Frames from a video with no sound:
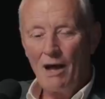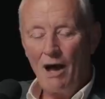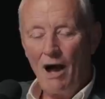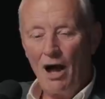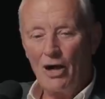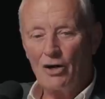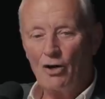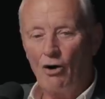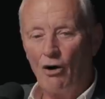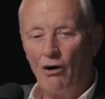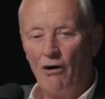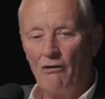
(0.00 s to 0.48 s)

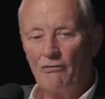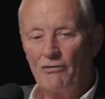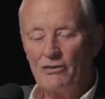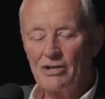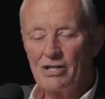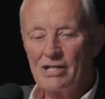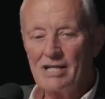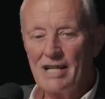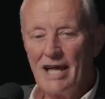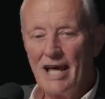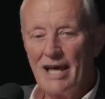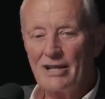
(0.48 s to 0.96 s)
I got off
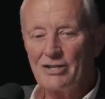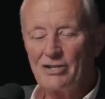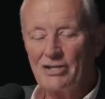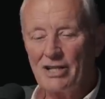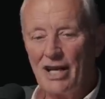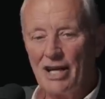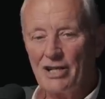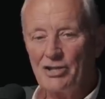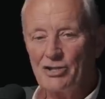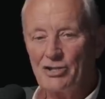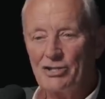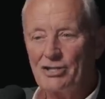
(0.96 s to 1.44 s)
at Slough
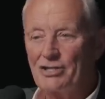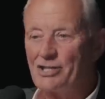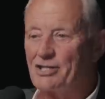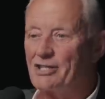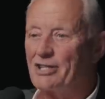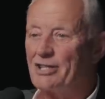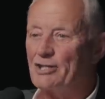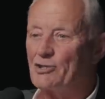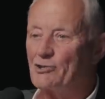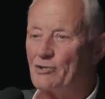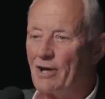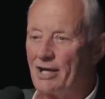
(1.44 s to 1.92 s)
Station to
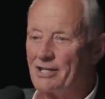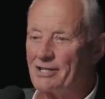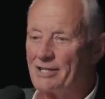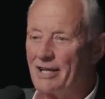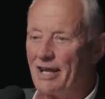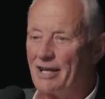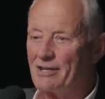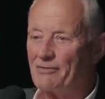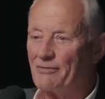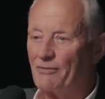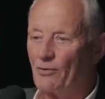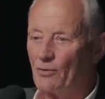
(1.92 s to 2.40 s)
see
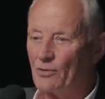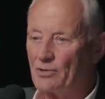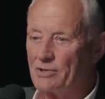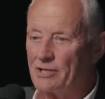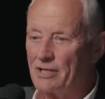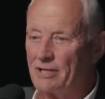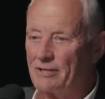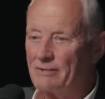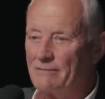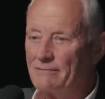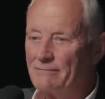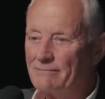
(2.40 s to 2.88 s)
Trusthouse
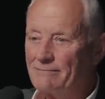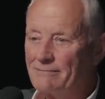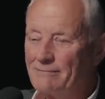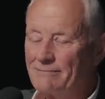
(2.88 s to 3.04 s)
Forte.